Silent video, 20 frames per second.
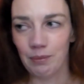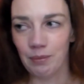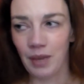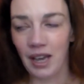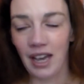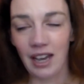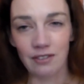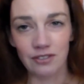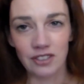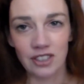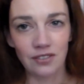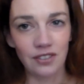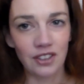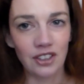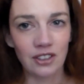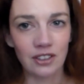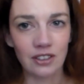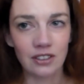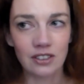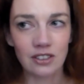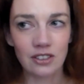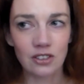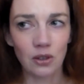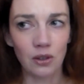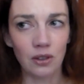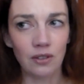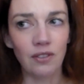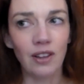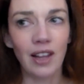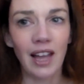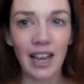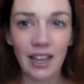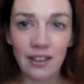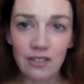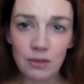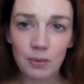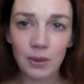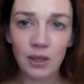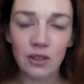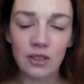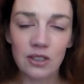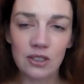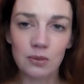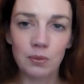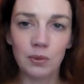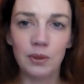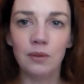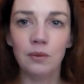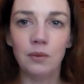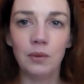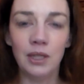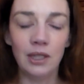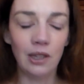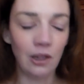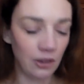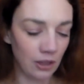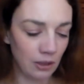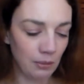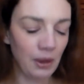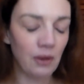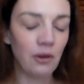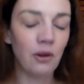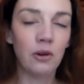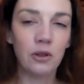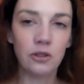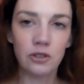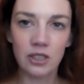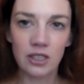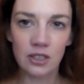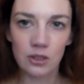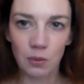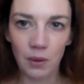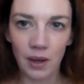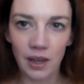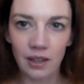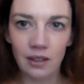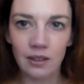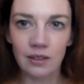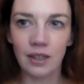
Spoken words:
have difficult sort of lives, because we learn about Audrey as well,